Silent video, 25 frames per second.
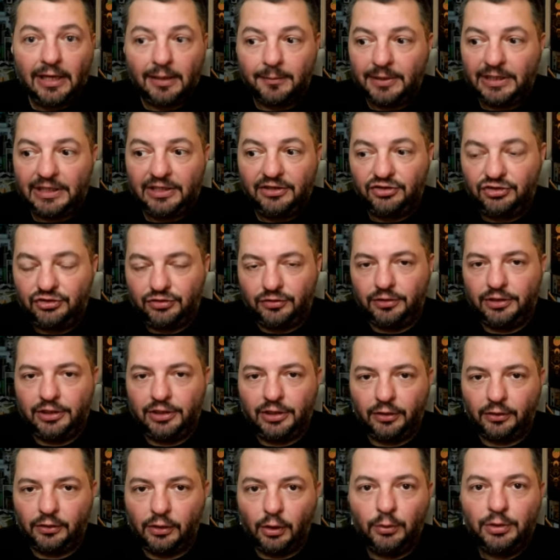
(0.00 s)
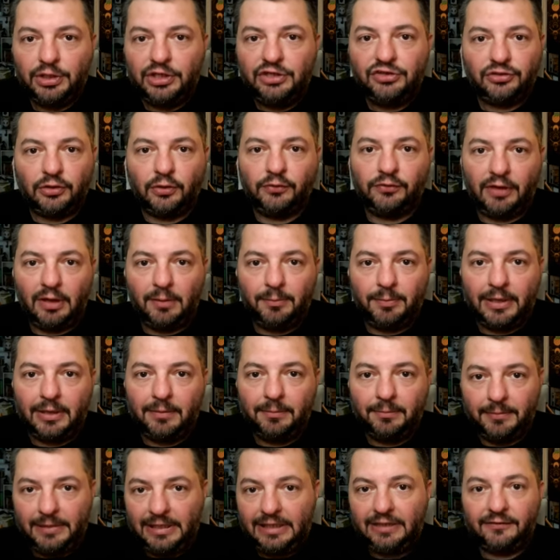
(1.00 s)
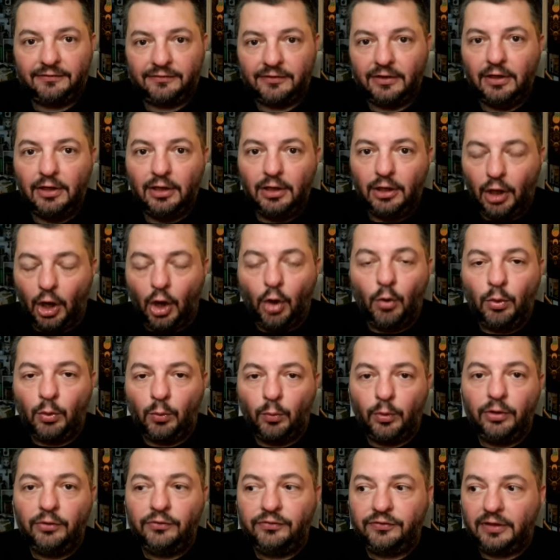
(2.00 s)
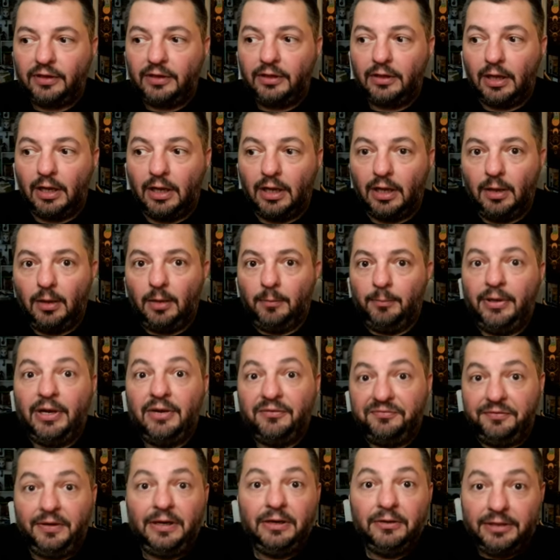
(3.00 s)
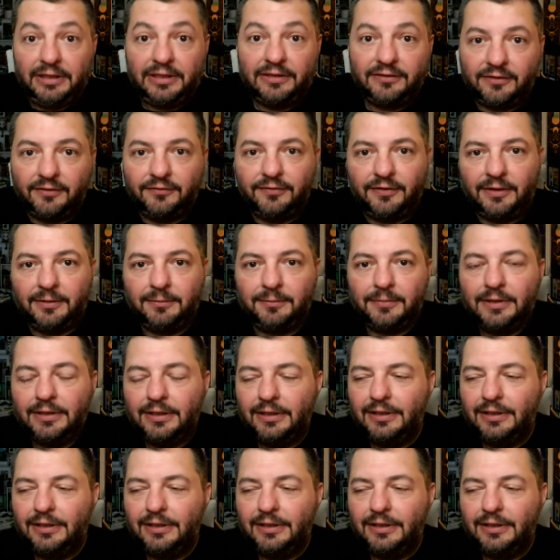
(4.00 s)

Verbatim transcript: I mean, he, you know, Loki shows up and meets Owen Wilson, but a variant of him.